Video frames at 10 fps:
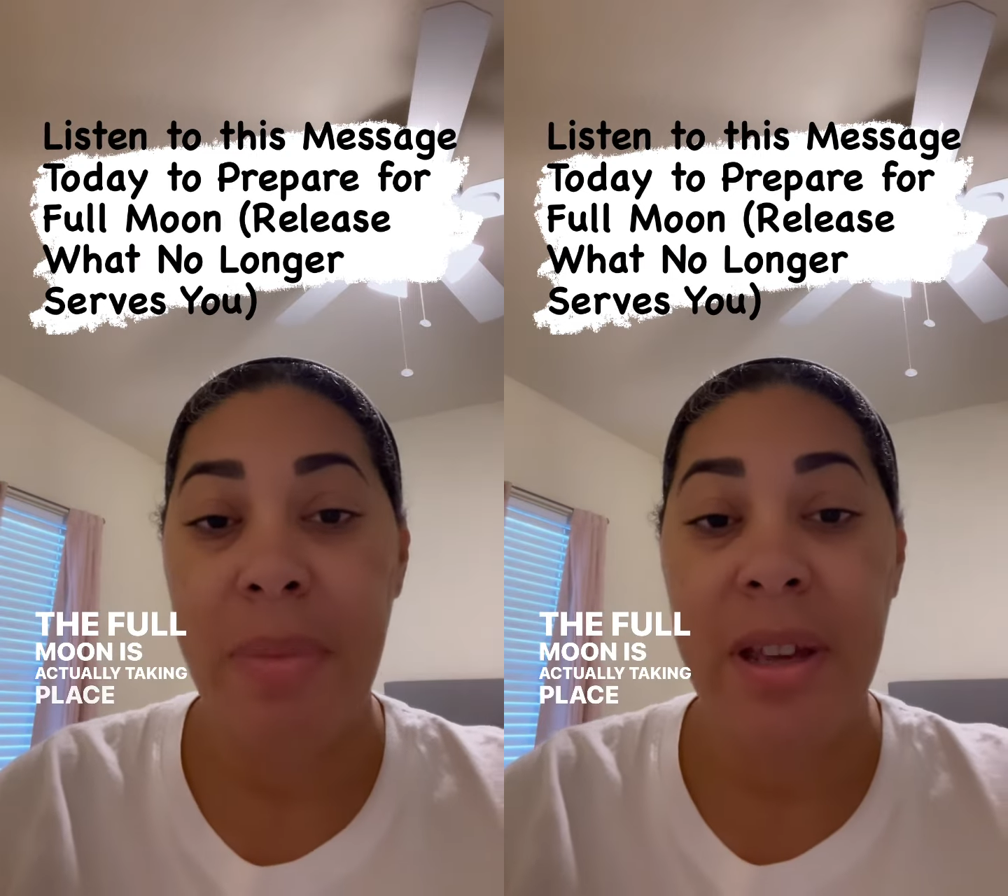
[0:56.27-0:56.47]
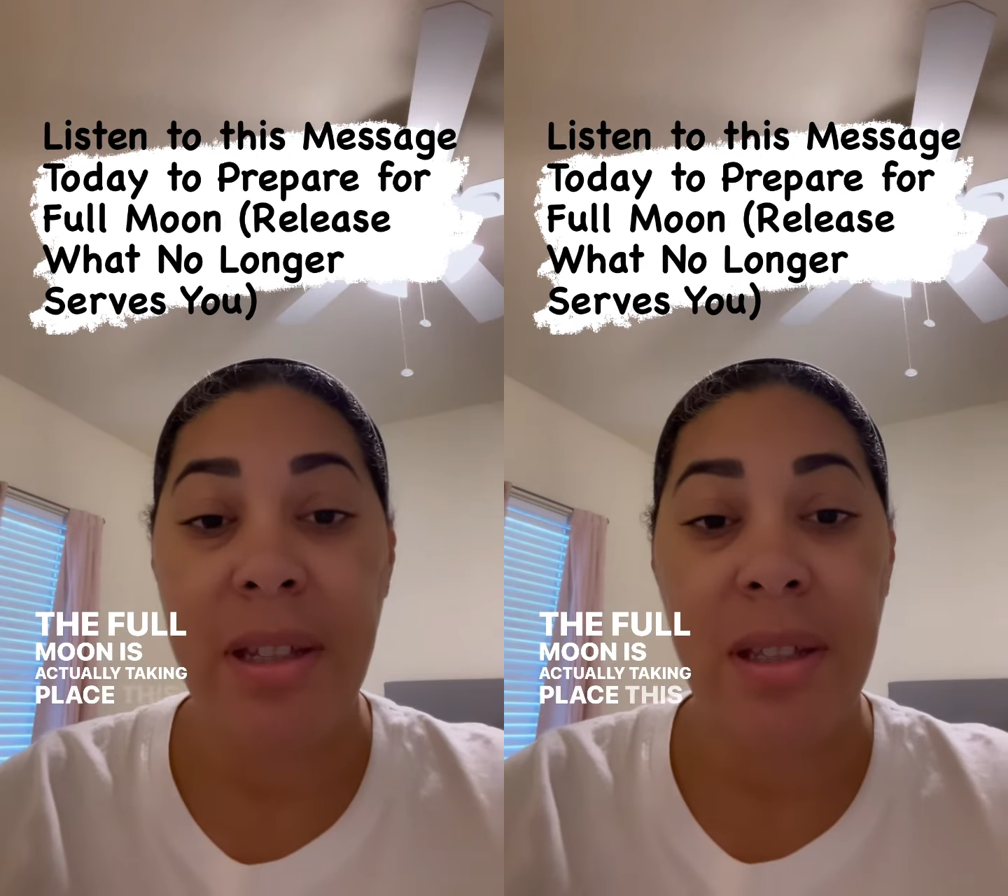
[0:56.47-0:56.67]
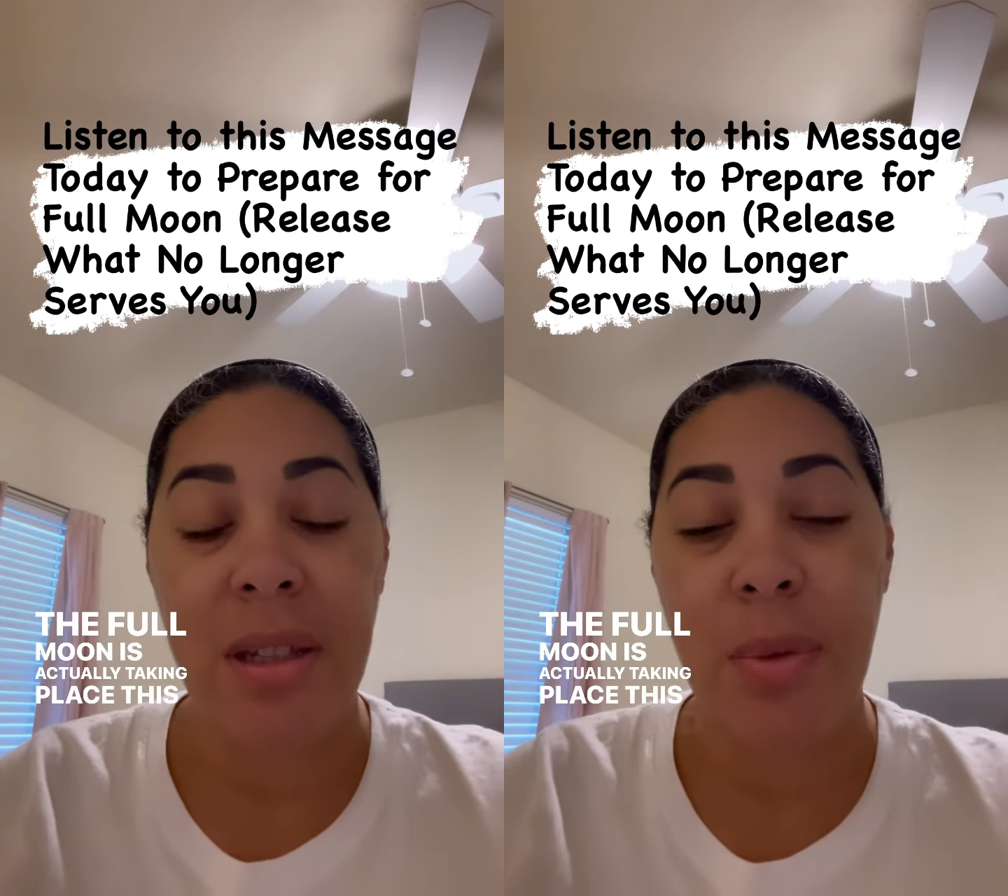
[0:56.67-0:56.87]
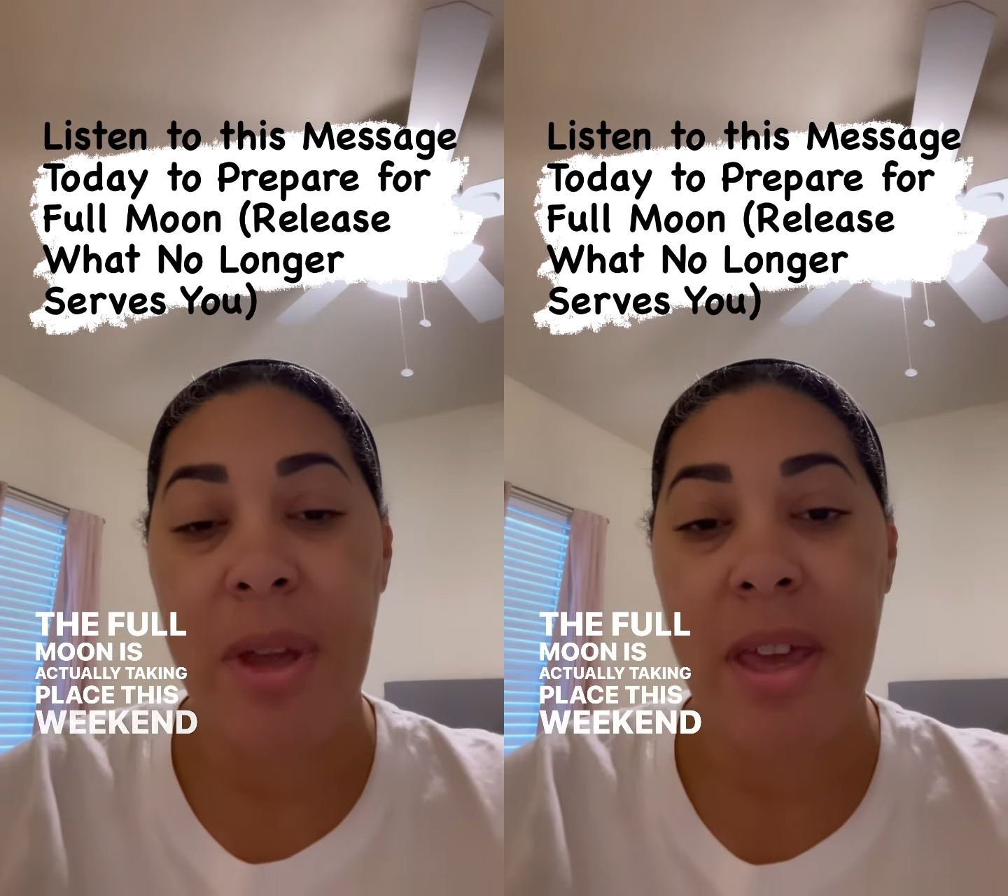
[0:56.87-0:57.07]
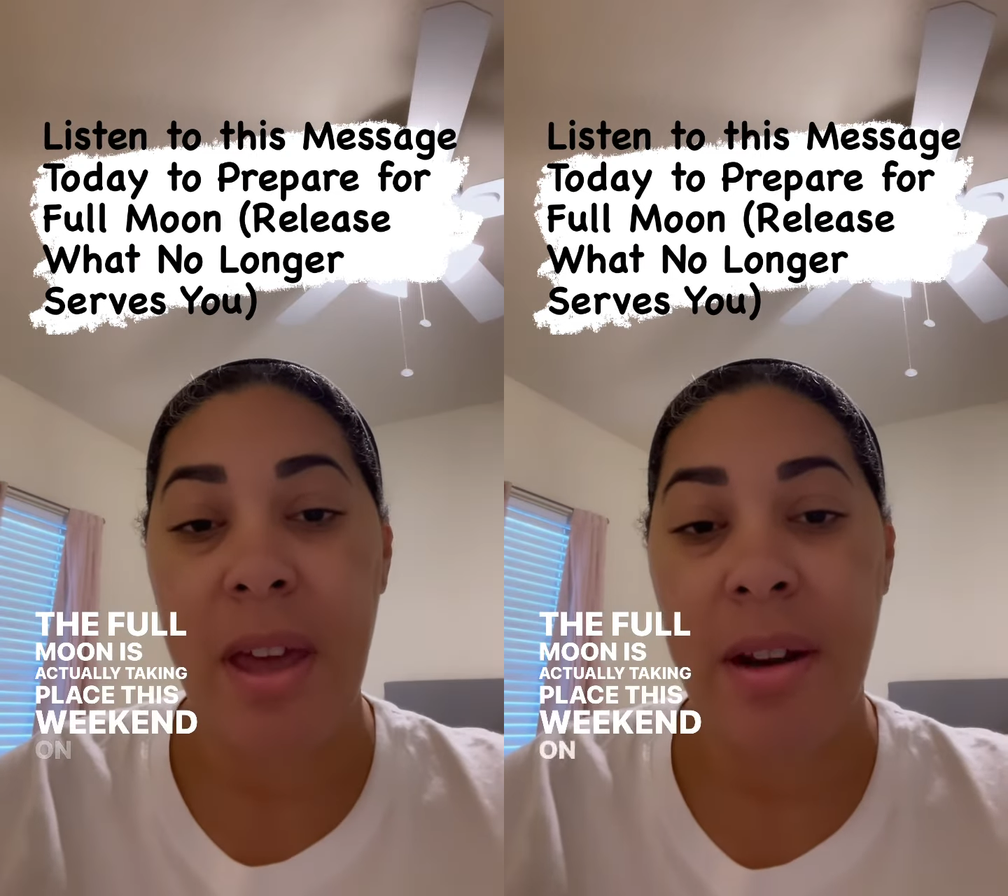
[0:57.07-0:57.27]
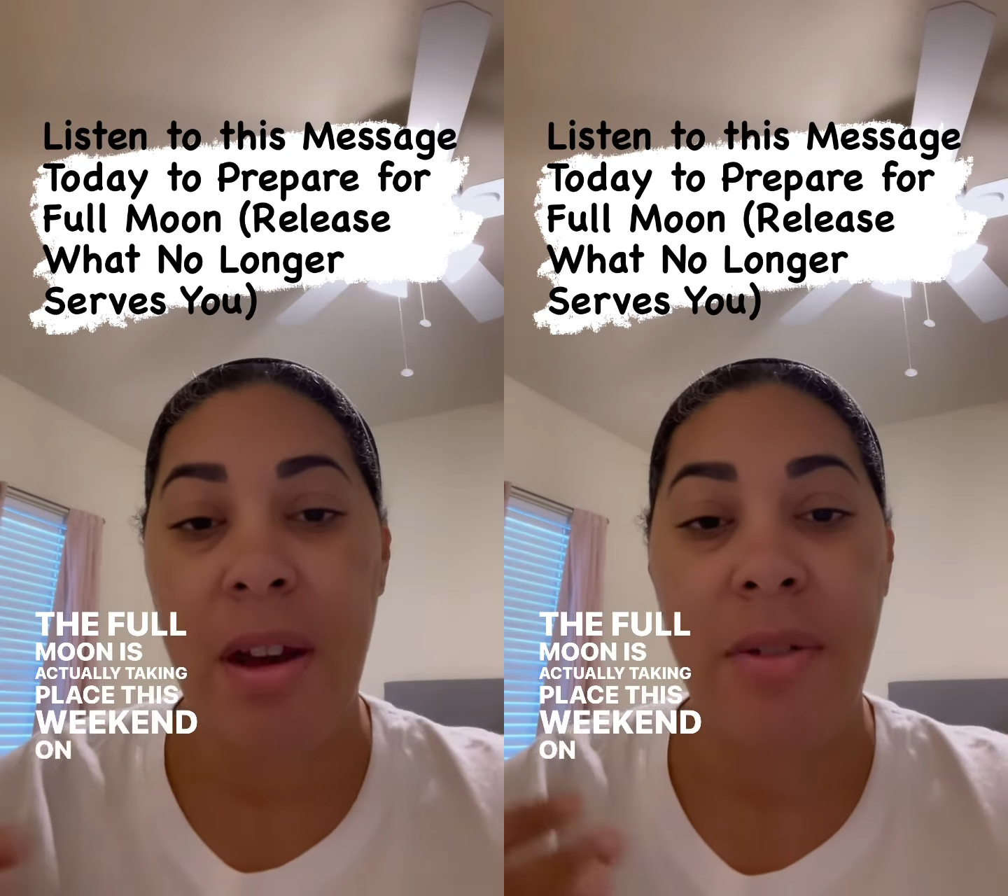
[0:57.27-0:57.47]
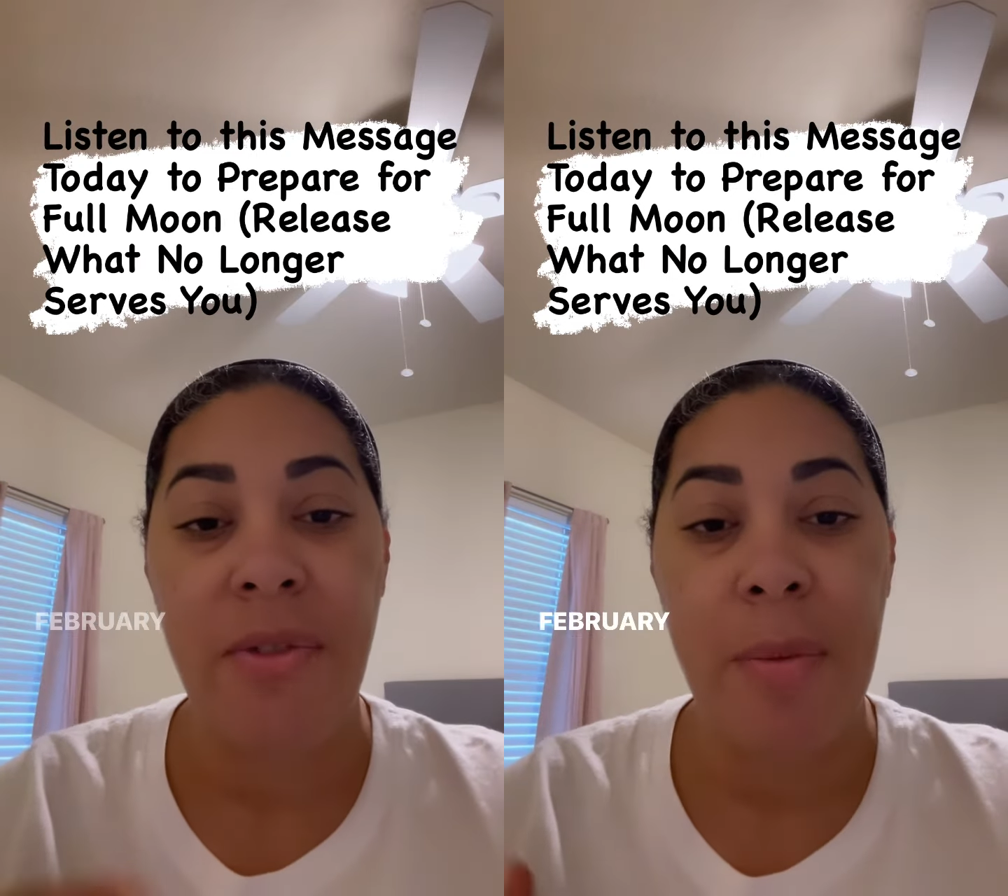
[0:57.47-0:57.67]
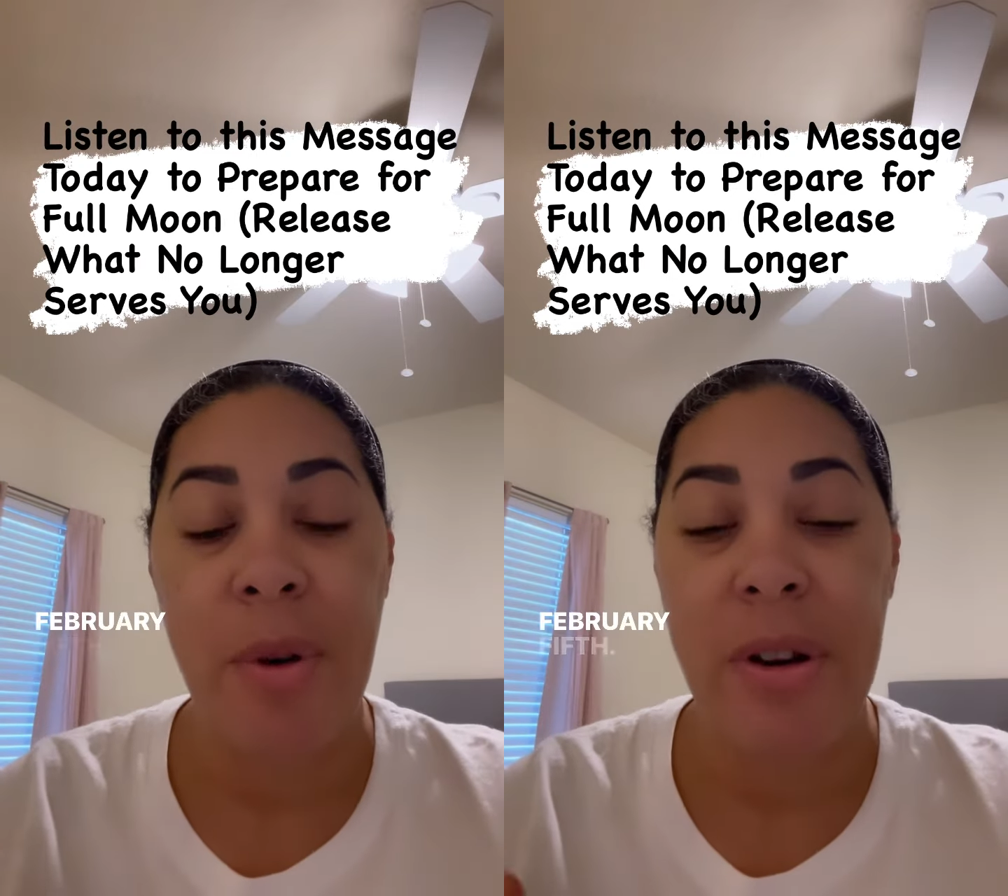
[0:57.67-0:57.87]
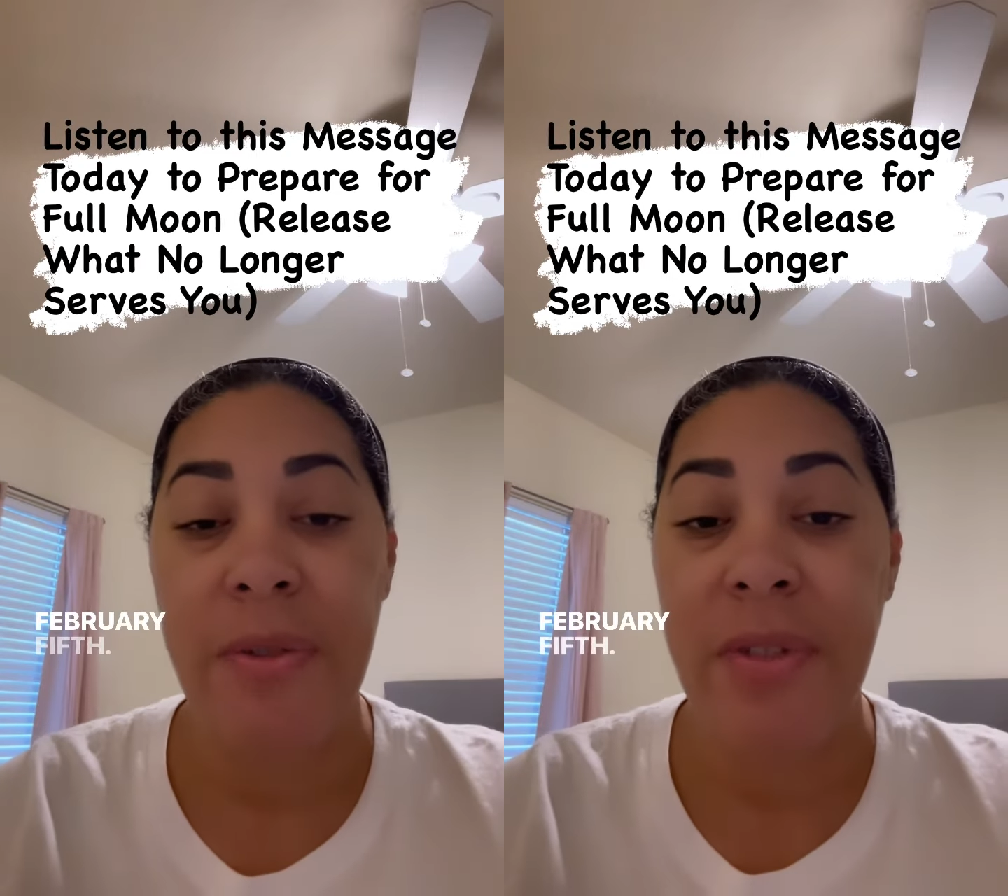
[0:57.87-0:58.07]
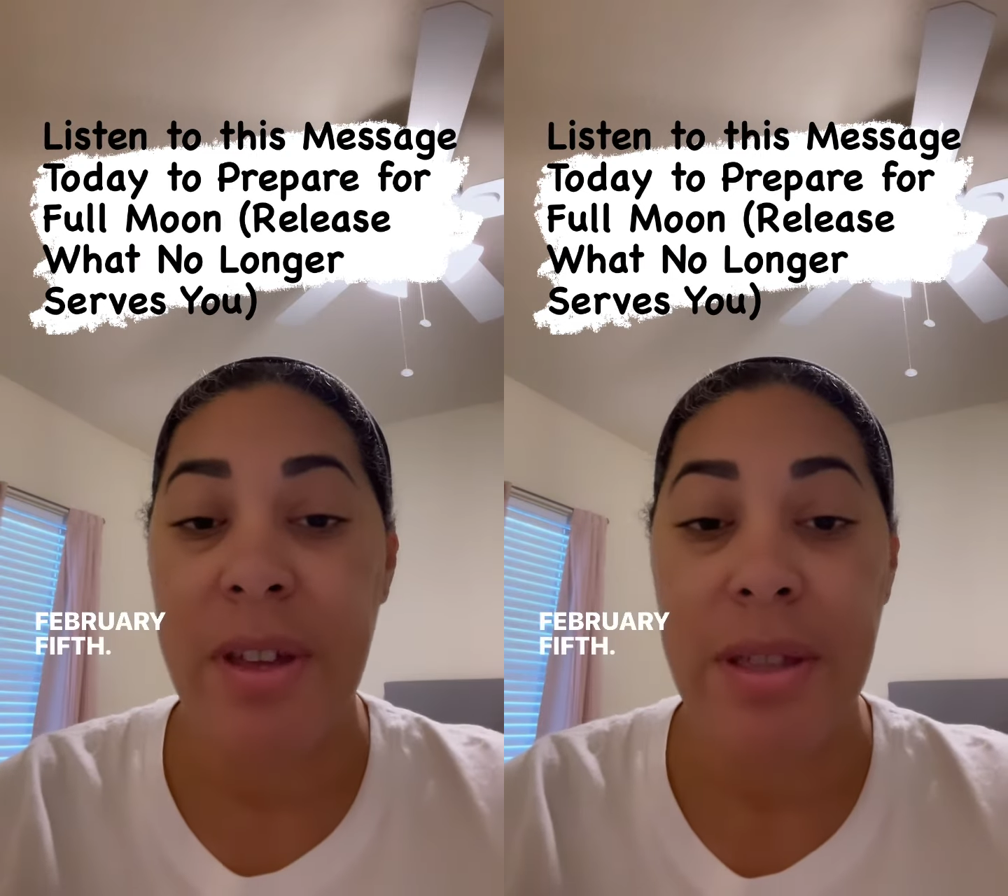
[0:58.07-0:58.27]
place this weekend on February
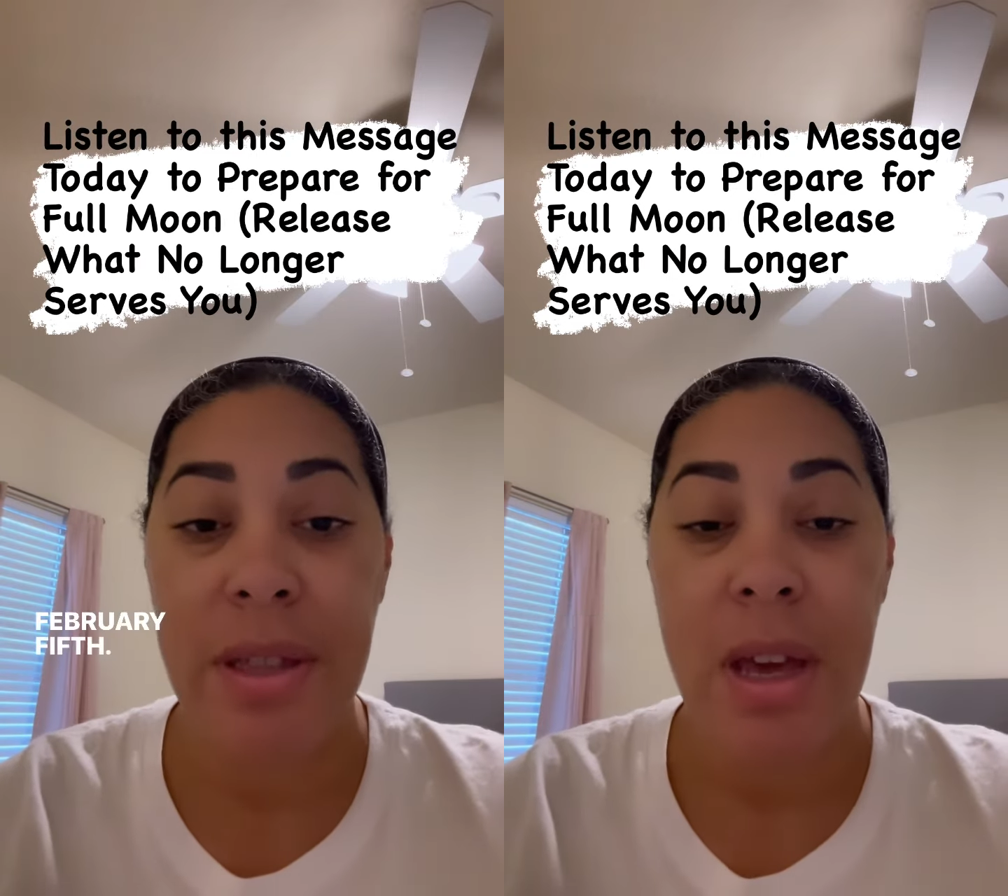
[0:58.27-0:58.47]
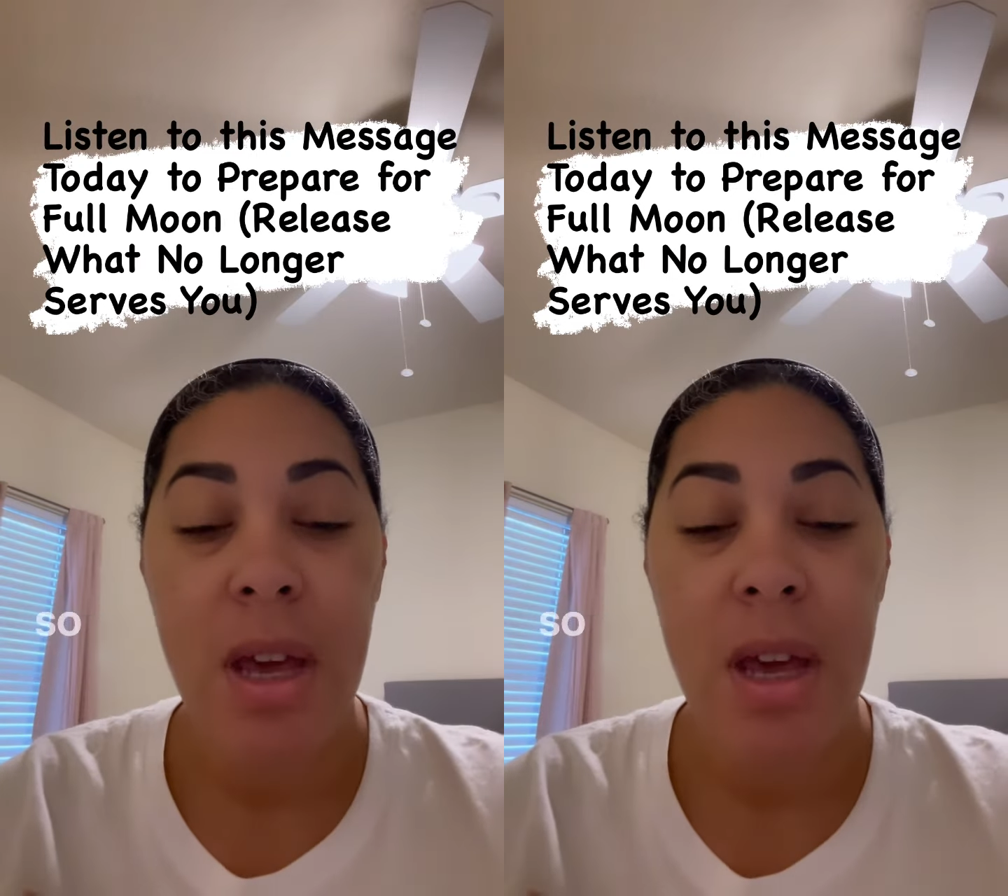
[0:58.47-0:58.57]
5th.